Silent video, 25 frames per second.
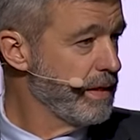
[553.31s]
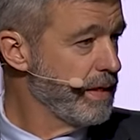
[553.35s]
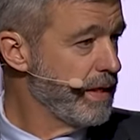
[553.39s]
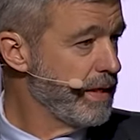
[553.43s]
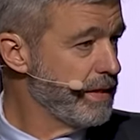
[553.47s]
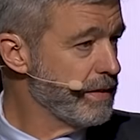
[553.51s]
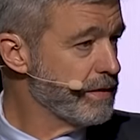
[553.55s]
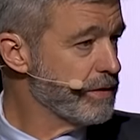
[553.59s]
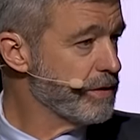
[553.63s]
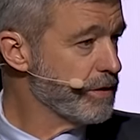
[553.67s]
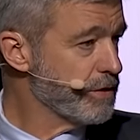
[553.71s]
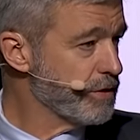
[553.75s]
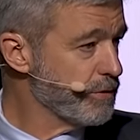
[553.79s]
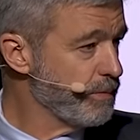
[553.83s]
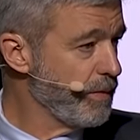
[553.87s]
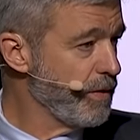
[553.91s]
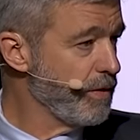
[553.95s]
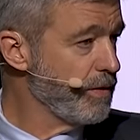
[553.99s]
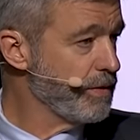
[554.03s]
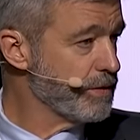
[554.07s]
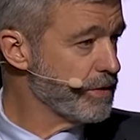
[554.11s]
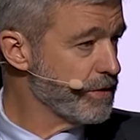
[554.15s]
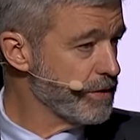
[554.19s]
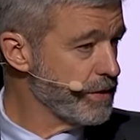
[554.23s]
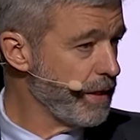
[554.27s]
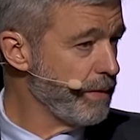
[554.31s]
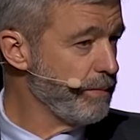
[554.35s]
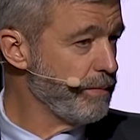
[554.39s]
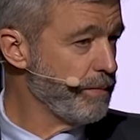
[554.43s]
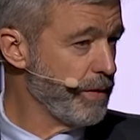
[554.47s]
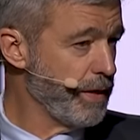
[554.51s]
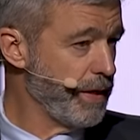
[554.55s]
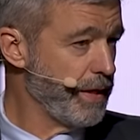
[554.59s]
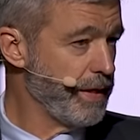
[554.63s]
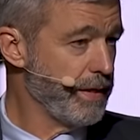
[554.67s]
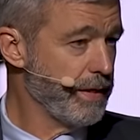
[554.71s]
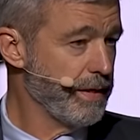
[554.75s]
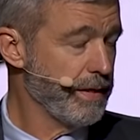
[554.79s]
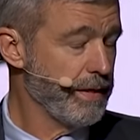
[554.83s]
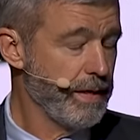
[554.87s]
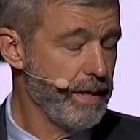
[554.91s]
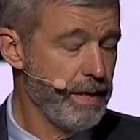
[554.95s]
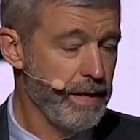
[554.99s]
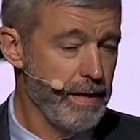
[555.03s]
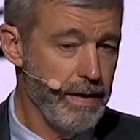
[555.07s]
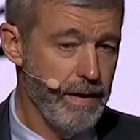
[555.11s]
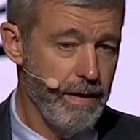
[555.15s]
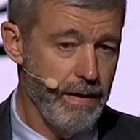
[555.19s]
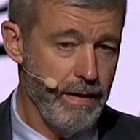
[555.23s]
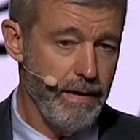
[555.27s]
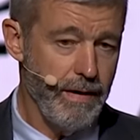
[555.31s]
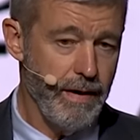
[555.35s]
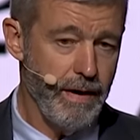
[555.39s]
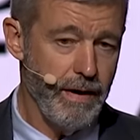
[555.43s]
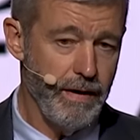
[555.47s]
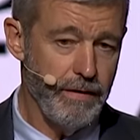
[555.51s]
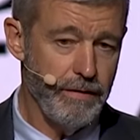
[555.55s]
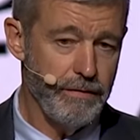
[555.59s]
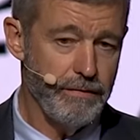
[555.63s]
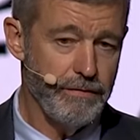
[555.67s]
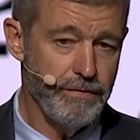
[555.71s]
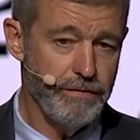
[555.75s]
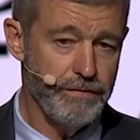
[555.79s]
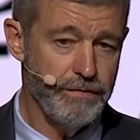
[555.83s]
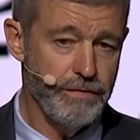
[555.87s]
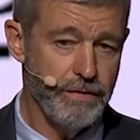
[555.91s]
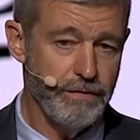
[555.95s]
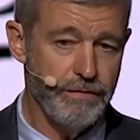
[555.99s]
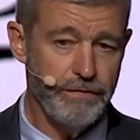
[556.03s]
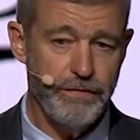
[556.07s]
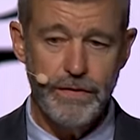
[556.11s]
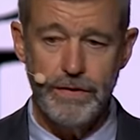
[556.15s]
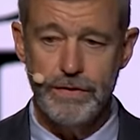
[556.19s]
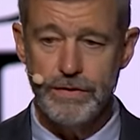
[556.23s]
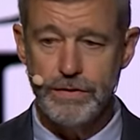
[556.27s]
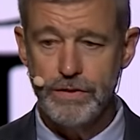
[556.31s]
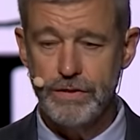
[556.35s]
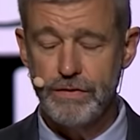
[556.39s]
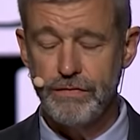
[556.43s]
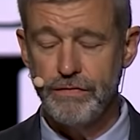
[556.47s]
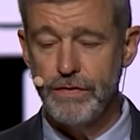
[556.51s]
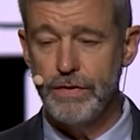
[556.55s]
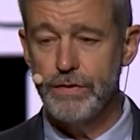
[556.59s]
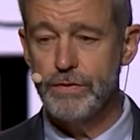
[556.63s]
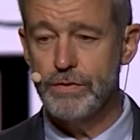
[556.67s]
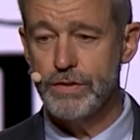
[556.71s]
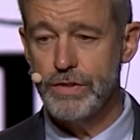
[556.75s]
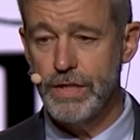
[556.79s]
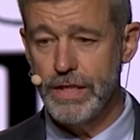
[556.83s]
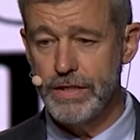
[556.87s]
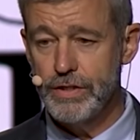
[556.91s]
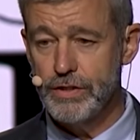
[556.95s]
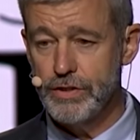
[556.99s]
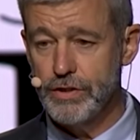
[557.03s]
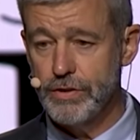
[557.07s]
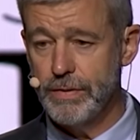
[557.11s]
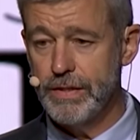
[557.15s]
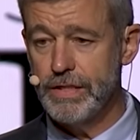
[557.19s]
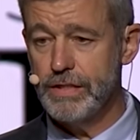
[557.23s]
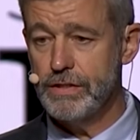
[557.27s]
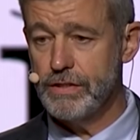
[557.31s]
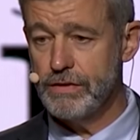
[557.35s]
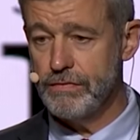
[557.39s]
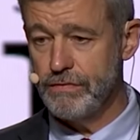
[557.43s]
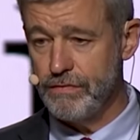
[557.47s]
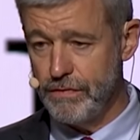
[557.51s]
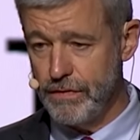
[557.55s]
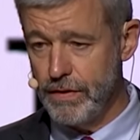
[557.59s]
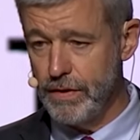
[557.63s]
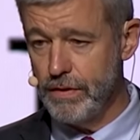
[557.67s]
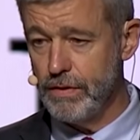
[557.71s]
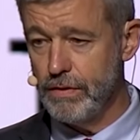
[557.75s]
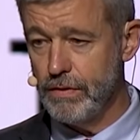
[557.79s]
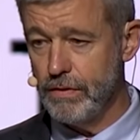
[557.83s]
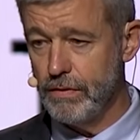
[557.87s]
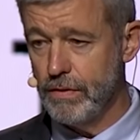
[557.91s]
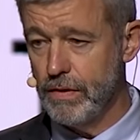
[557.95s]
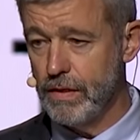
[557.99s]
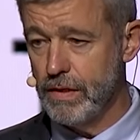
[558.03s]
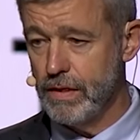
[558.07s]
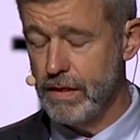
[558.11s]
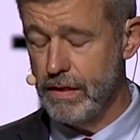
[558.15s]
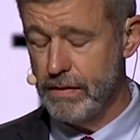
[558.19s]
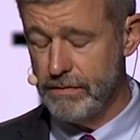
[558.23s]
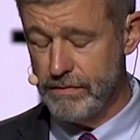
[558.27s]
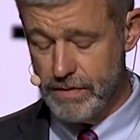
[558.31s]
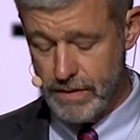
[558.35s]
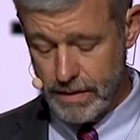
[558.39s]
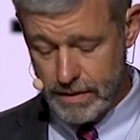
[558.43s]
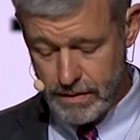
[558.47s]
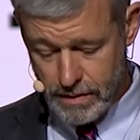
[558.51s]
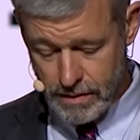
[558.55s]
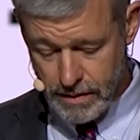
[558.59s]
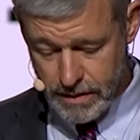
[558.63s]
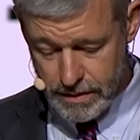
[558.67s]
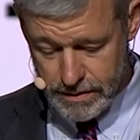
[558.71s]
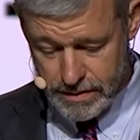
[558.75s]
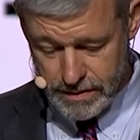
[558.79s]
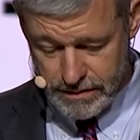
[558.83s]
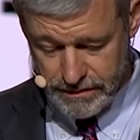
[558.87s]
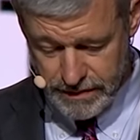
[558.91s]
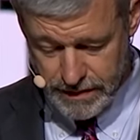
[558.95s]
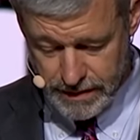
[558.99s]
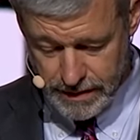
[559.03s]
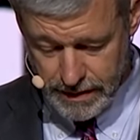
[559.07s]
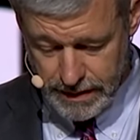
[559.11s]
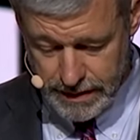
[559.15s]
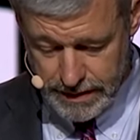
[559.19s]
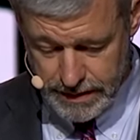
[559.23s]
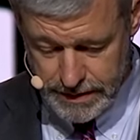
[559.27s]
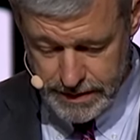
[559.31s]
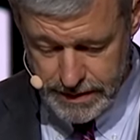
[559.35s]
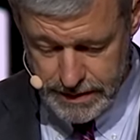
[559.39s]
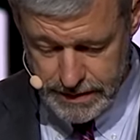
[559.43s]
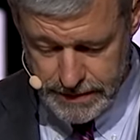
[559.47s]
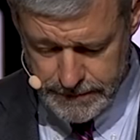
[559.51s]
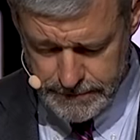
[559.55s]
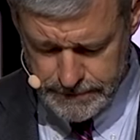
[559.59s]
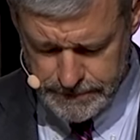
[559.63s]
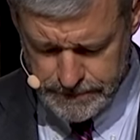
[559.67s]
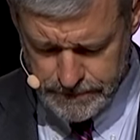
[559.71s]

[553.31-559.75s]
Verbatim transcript: It is a small summary of the first few centuries' view of the cross of Christ.